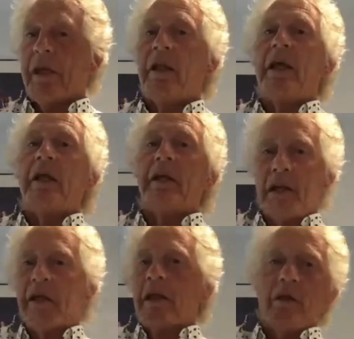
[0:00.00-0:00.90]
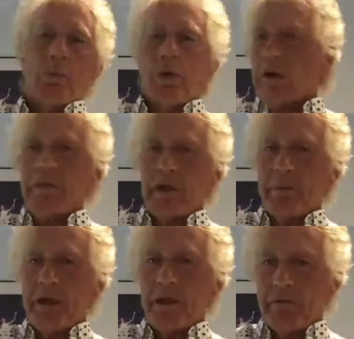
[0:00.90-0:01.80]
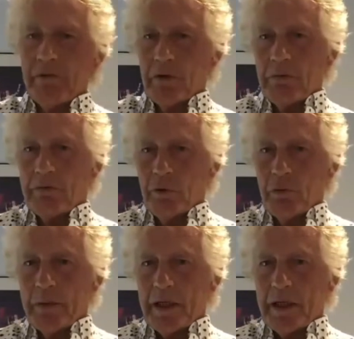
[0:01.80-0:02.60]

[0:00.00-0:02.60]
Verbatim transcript: in the world of independent film. Yeah.